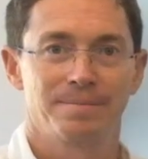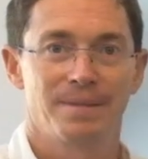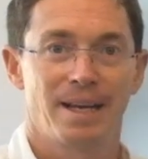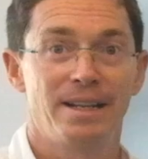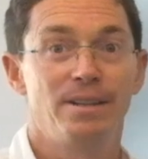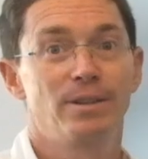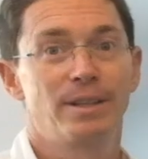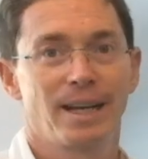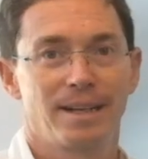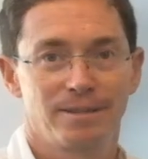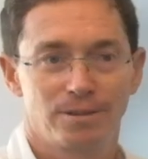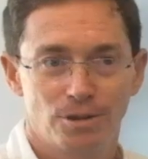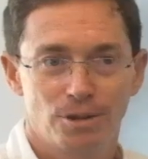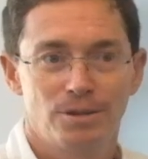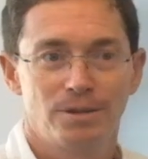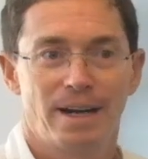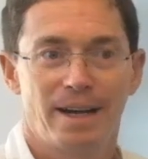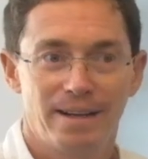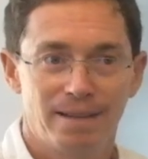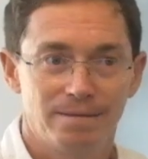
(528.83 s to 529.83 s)
and you can go
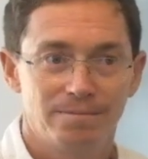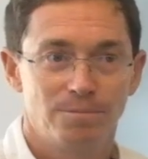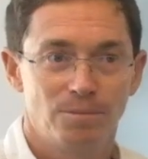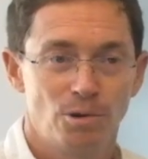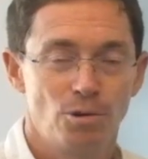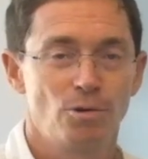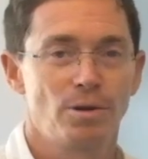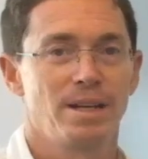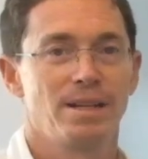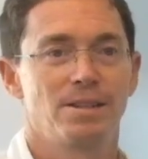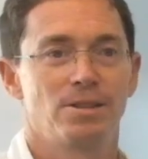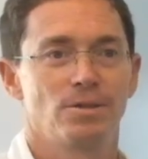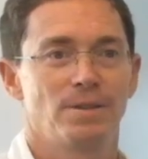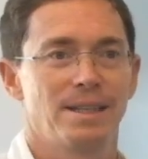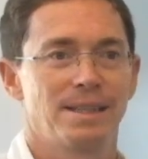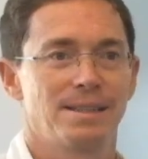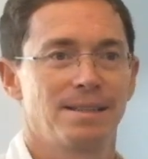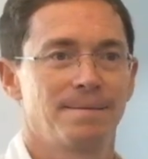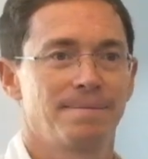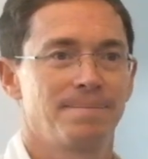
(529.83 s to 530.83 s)
and look into
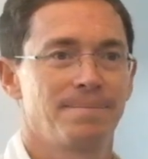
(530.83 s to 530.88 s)
it.